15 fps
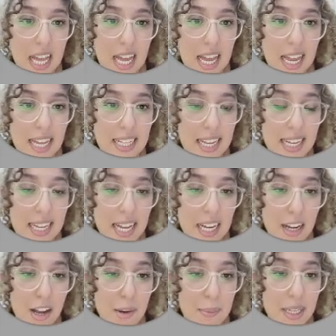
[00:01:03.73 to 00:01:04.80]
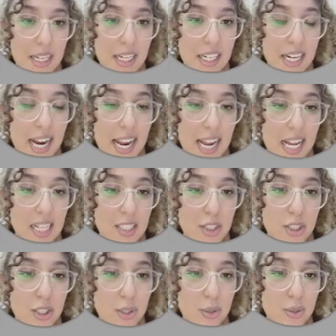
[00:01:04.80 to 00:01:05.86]
and I can come here and
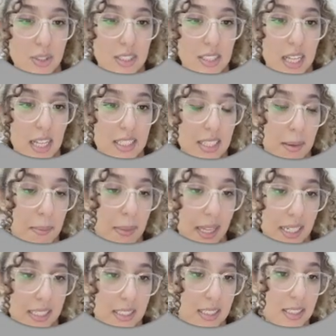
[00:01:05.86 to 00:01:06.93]
choose a template